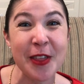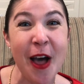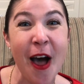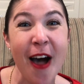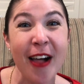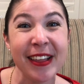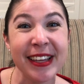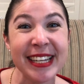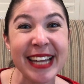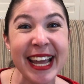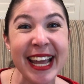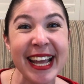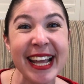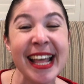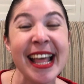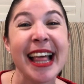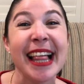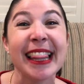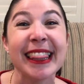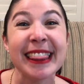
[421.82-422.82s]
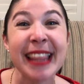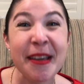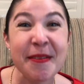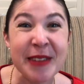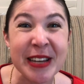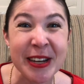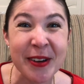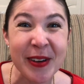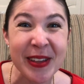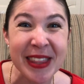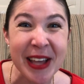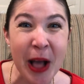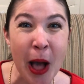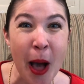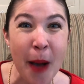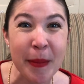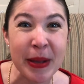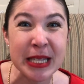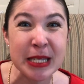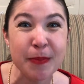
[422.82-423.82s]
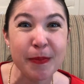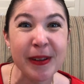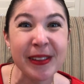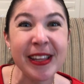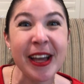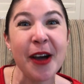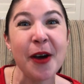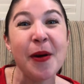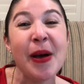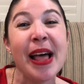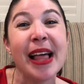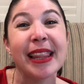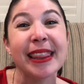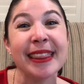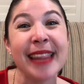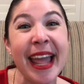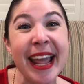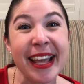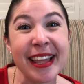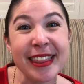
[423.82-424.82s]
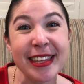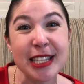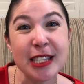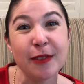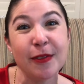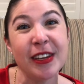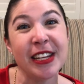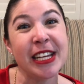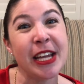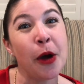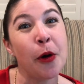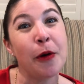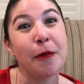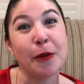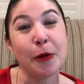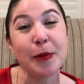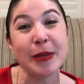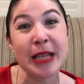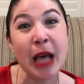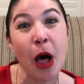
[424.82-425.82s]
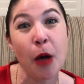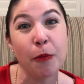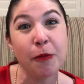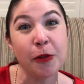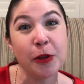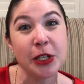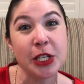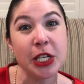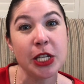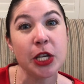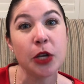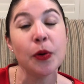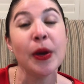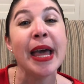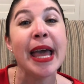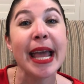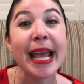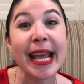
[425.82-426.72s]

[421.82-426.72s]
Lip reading: the holiday. Let me know in the comments below. Like this video if it was helpful to you.